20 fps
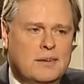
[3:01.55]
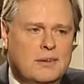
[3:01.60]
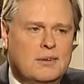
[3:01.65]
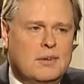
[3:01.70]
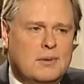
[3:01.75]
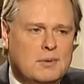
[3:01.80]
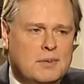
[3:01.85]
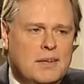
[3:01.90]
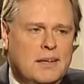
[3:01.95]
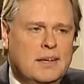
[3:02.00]

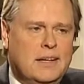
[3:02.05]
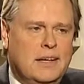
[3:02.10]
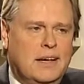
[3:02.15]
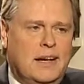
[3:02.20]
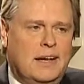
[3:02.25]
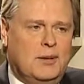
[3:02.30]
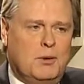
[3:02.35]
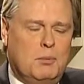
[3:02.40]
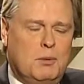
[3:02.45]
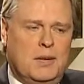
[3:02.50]

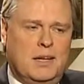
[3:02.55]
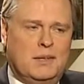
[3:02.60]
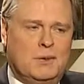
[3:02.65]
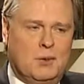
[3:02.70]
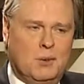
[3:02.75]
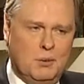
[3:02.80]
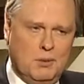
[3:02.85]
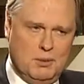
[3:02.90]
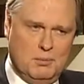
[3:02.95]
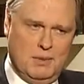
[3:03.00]
and nobody had
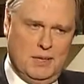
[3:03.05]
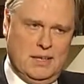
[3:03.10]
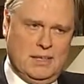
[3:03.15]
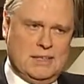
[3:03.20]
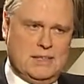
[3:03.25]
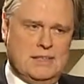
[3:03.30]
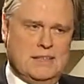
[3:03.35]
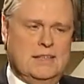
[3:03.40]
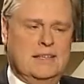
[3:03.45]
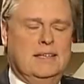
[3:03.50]
told him
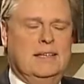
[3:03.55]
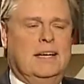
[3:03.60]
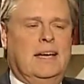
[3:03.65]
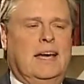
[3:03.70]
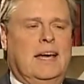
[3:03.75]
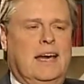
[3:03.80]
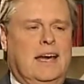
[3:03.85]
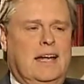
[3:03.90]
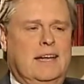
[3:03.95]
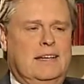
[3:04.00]
this.
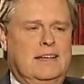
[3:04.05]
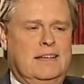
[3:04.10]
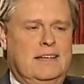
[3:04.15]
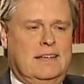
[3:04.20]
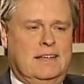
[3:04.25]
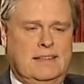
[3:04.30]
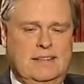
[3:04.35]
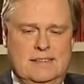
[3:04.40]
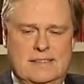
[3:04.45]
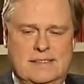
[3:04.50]
And
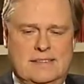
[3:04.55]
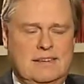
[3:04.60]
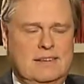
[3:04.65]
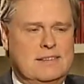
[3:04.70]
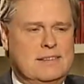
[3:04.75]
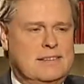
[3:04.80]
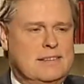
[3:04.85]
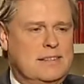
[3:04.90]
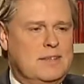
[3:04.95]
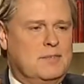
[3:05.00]
he
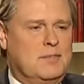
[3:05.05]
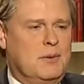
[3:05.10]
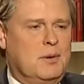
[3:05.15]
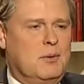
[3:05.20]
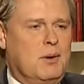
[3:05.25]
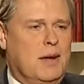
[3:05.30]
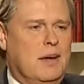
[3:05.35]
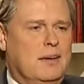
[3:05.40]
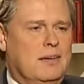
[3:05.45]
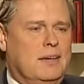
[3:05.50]
starts sniffing
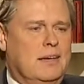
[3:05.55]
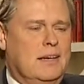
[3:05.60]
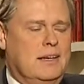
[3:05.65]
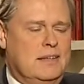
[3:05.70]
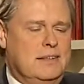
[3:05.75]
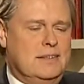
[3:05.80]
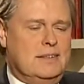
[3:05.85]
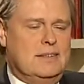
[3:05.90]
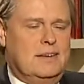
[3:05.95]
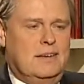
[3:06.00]
around, and
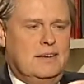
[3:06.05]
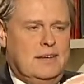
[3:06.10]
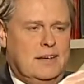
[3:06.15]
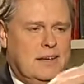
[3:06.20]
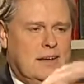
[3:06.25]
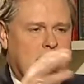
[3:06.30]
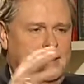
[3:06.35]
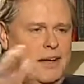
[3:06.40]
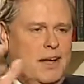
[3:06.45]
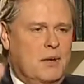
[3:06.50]
he saw
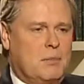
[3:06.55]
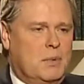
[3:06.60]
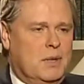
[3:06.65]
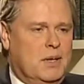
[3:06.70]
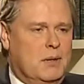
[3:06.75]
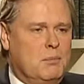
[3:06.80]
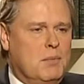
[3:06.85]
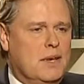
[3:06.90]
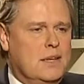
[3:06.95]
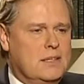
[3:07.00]
that it
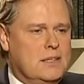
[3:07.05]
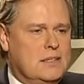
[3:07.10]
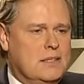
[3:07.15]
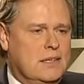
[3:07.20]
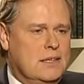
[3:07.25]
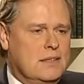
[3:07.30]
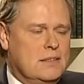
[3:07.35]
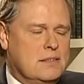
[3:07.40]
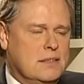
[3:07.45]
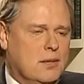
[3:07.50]
happened in many
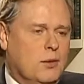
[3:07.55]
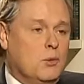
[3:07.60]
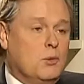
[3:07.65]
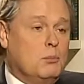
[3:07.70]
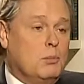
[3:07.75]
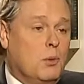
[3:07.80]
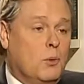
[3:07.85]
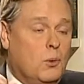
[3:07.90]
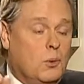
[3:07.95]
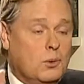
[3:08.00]
cities. And lo
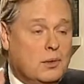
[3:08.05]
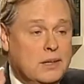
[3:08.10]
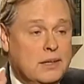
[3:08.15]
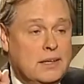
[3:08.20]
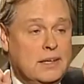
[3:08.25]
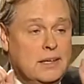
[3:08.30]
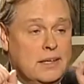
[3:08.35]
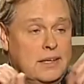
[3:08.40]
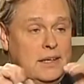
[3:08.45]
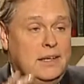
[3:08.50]
and behold,
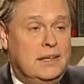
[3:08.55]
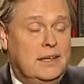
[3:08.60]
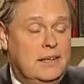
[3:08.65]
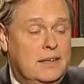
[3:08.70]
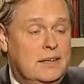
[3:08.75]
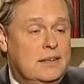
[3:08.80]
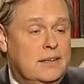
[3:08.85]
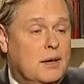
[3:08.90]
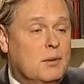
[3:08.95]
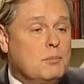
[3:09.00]

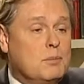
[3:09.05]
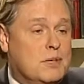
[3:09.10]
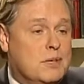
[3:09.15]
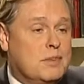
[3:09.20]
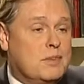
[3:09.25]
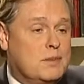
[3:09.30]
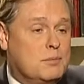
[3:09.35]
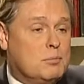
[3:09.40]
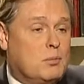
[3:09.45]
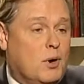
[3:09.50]
he dumped
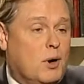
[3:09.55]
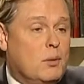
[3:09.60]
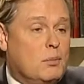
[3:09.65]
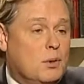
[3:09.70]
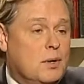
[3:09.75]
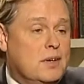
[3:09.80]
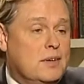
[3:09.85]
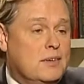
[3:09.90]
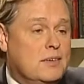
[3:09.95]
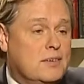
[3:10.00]
his
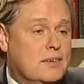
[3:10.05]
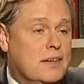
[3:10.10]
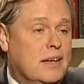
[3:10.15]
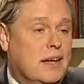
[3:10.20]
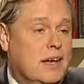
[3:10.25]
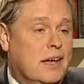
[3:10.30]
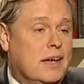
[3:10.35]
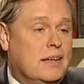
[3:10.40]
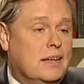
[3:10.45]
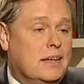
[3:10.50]
properties,
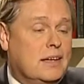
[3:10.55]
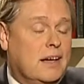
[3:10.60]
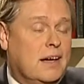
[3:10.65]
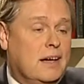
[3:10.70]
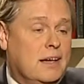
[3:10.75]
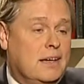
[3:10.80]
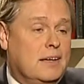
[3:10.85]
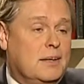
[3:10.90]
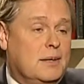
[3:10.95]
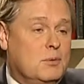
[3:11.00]
and
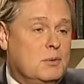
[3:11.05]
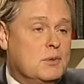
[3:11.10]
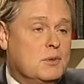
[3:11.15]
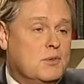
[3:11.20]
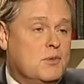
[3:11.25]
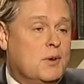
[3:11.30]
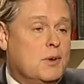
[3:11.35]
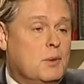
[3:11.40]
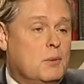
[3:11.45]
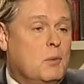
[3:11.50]
he
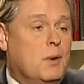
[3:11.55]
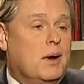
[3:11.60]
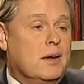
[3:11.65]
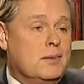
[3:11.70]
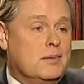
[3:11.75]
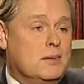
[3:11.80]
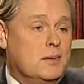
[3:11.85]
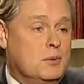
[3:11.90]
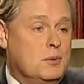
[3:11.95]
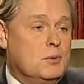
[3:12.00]
was very
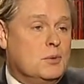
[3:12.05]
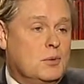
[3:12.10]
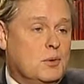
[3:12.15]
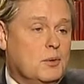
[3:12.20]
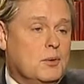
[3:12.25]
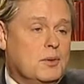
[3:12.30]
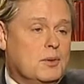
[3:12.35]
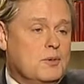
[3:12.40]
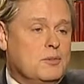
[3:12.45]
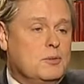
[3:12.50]
wise to do
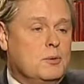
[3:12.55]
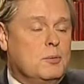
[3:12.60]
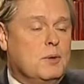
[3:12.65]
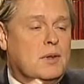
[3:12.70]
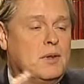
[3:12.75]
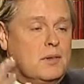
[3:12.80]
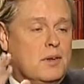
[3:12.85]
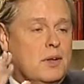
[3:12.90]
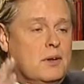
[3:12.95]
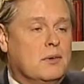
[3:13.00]
so, because a few
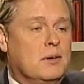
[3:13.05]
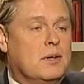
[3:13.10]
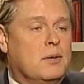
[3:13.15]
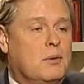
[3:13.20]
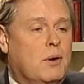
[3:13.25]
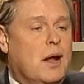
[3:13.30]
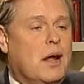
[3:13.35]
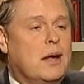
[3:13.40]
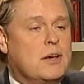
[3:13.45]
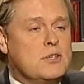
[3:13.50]
months later it
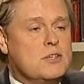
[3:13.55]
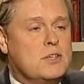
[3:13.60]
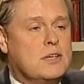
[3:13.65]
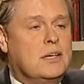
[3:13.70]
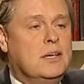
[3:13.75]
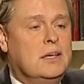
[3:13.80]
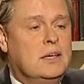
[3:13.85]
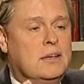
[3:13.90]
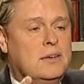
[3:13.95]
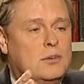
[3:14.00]
crashed.
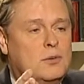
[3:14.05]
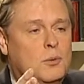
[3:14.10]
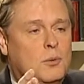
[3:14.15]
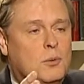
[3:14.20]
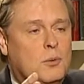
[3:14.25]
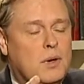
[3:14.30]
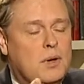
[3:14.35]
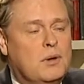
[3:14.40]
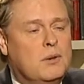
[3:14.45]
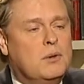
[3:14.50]
So
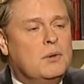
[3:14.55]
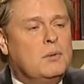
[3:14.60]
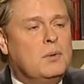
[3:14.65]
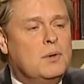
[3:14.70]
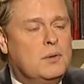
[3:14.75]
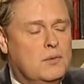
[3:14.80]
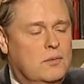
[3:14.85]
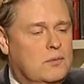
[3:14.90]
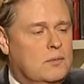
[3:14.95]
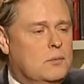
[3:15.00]
what do you do
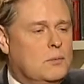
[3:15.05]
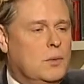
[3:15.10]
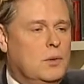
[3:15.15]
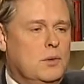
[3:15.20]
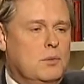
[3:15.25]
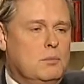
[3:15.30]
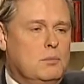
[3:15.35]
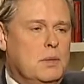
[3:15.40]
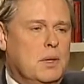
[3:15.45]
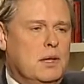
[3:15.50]

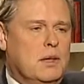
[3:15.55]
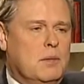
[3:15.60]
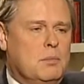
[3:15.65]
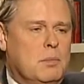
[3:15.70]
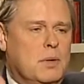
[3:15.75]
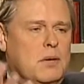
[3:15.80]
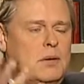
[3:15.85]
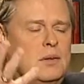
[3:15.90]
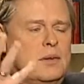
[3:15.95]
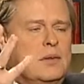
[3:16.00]
when you build a
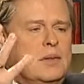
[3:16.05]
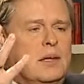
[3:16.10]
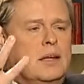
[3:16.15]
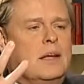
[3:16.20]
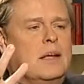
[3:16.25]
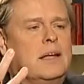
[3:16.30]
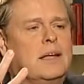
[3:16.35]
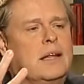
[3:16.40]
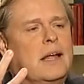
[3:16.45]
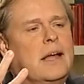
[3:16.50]
big
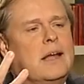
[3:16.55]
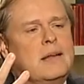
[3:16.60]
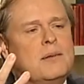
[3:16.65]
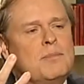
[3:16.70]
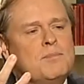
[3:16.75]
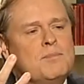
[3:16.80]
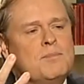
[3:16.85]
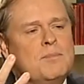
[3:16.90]
thing like that?